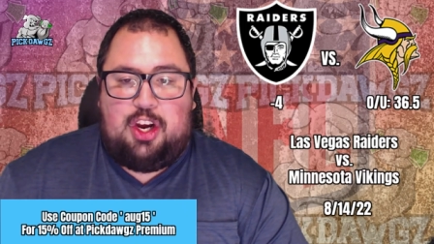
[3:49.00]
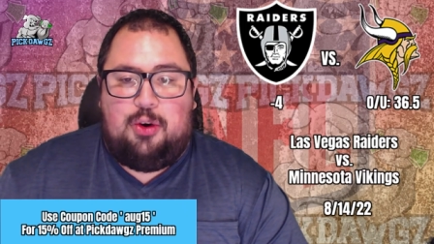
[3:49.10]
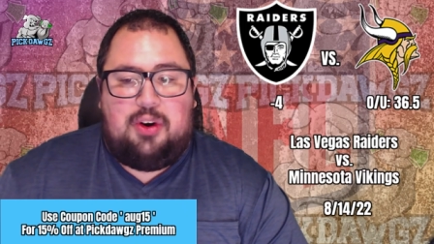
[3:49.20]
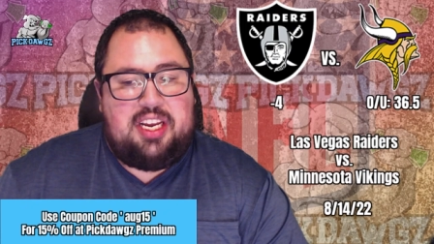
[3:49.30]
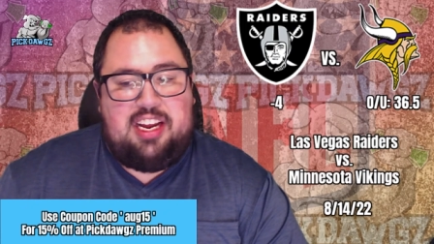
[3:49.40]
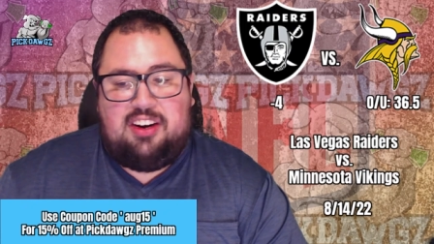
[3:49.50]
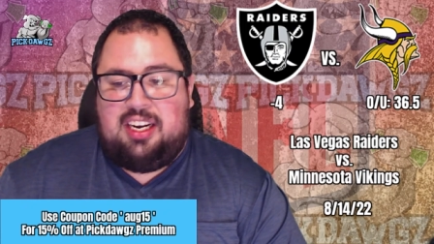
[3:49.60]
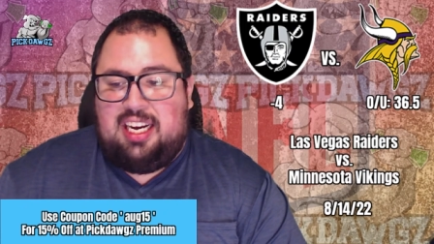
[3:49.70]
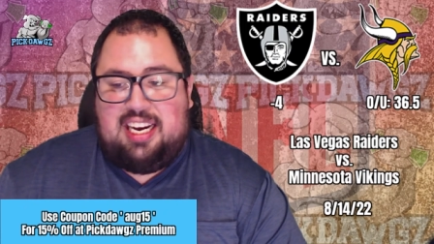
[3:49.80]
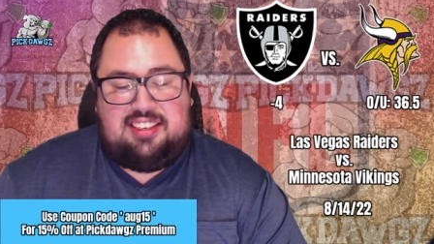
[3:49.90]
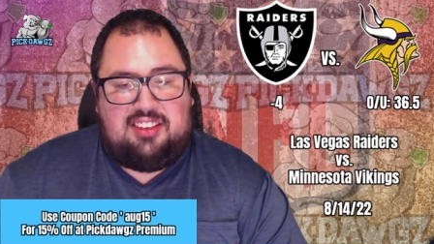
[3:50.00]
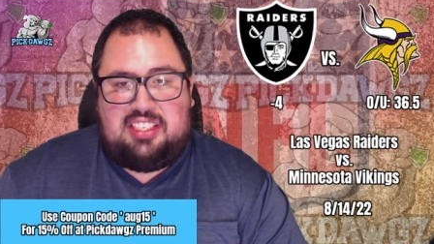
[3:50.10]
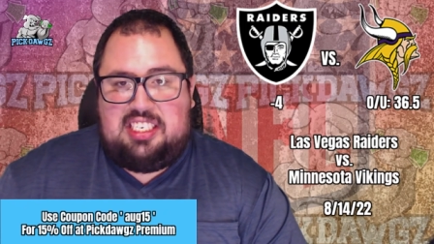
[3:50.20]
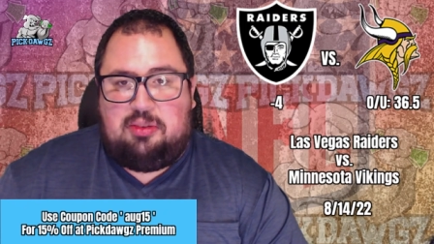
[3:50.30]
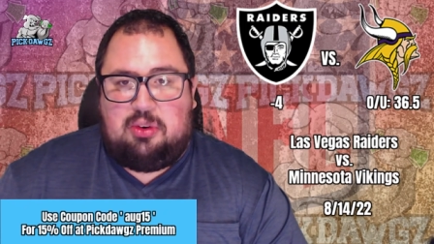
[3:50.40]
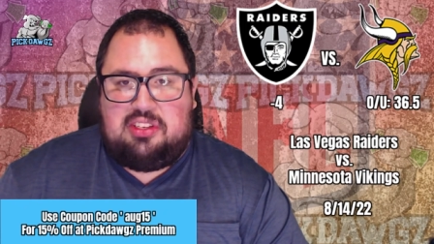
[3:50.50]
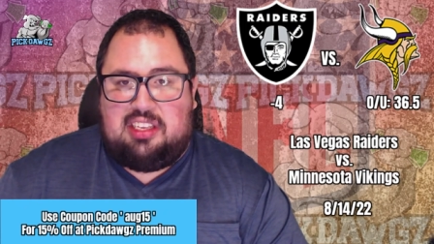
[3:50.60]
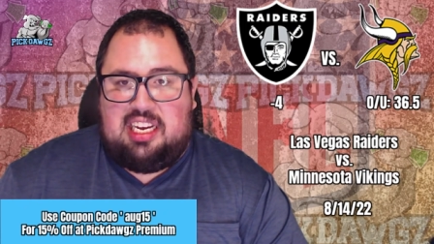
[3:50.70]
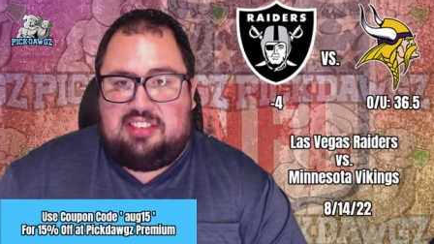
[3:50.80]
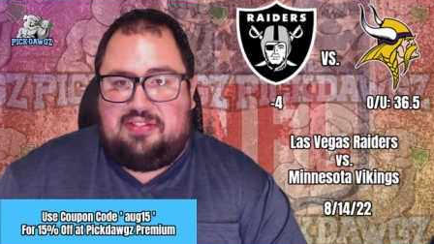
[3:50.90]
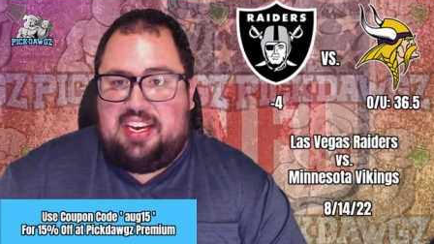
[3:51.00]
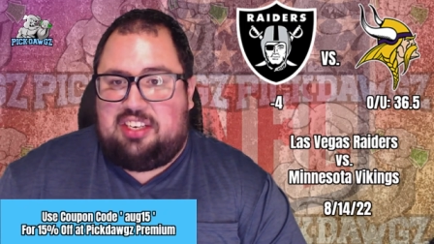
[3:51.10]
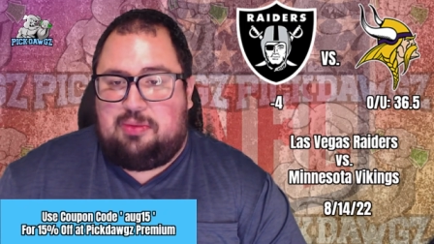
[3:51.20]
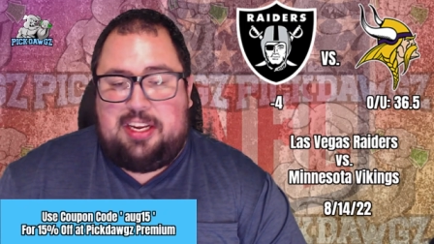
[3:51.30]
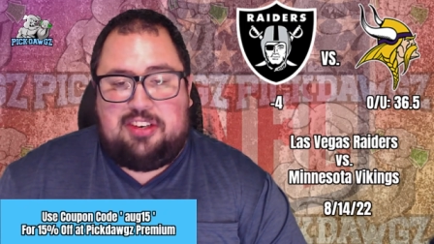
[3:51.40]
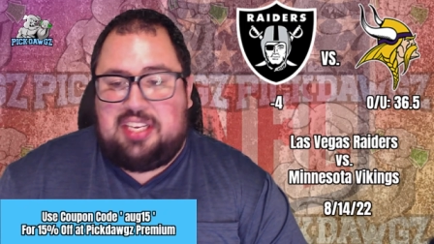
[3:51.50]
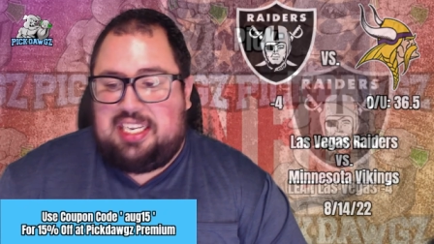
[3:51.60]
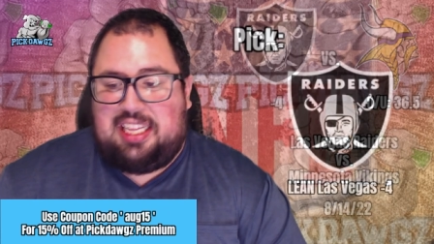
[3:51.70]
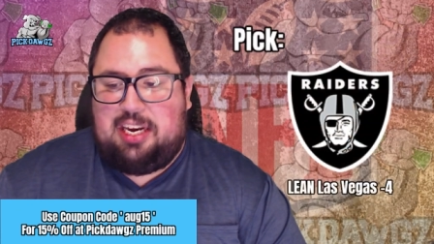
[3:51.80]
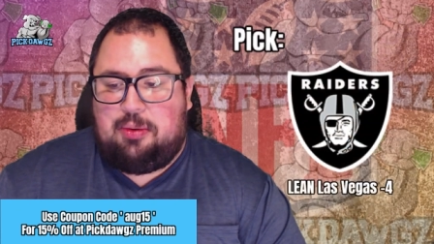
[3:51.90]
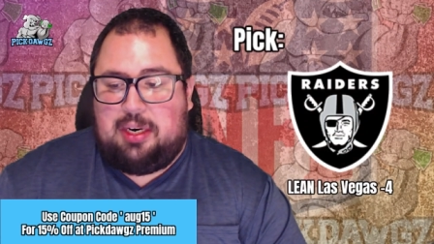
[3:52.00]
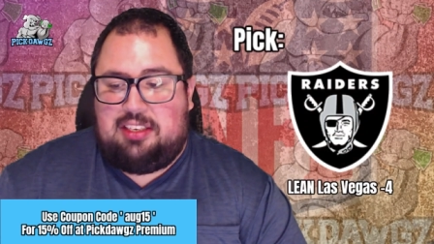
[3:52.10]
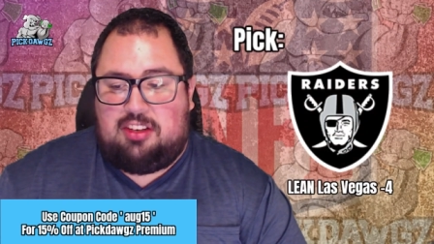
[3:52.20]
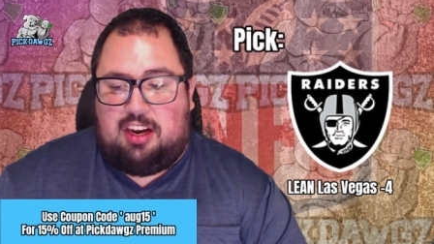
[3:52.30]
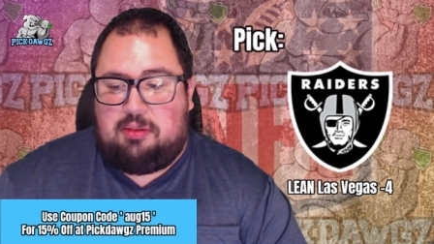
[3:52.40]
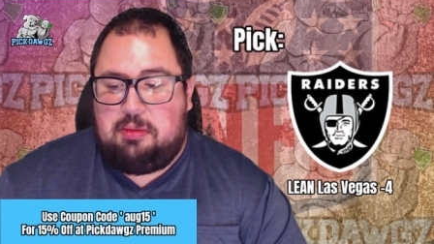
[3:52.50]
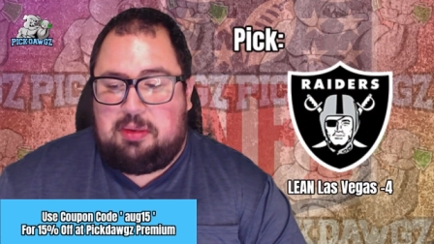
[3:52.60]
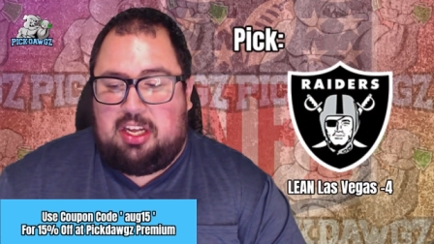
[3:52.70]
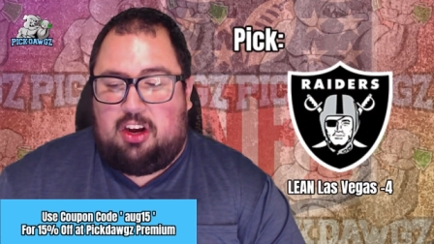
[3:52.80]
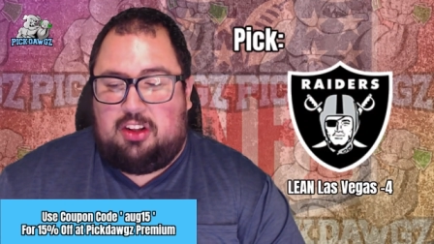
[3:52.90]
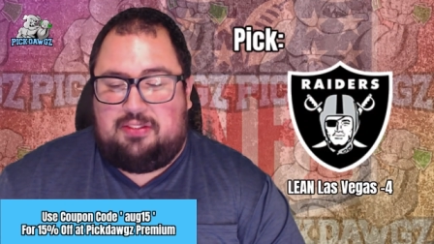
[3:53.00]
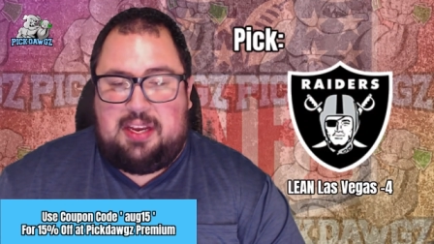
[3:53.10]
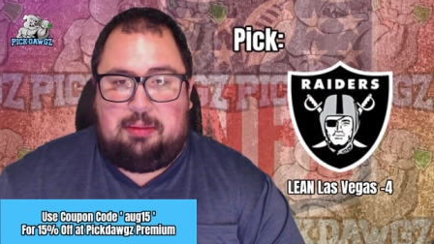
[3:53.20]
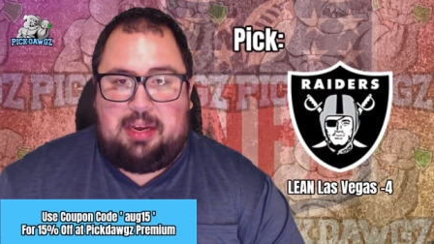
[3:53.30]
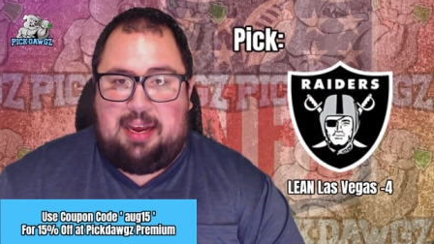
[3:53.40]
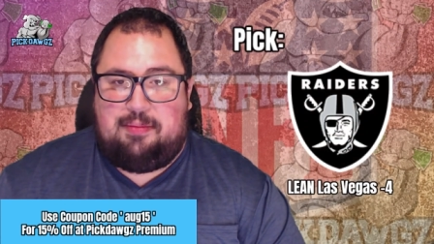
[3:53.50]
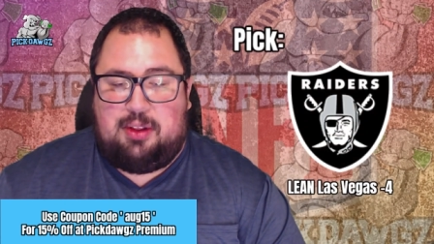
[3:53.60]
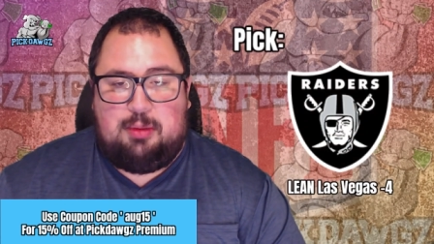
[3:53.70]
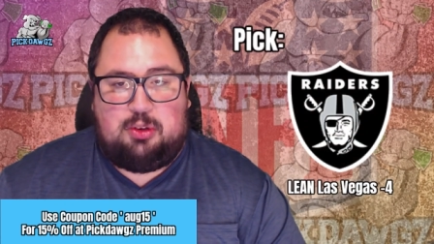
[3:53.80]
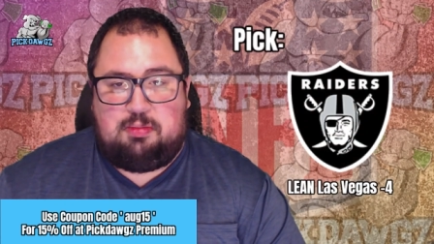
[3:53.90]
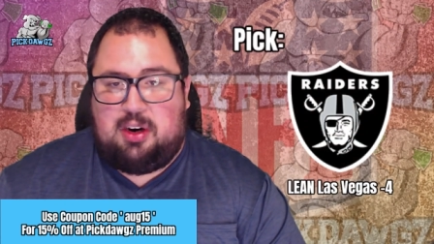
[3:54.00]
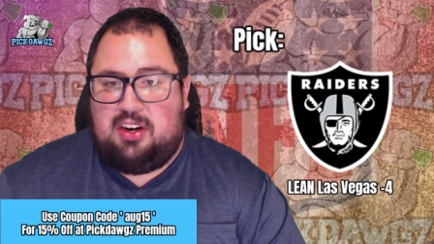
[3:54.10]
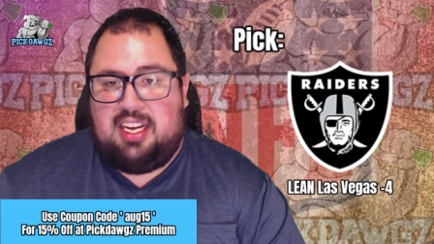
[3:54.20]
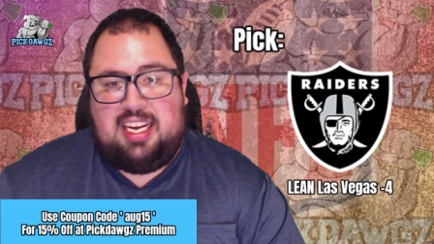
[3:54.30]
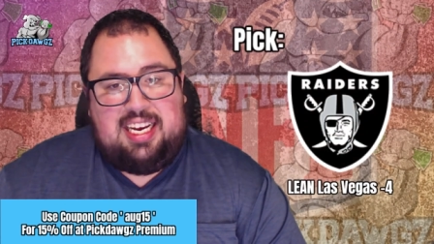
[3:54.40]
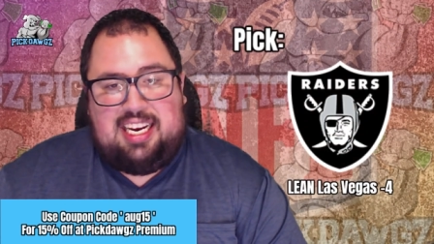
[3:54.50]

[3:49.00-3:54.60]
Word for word: go on here, I still lean towards the Las Vegas Raiders. I did like what I saw from them in the Hall of Fame game for the most part.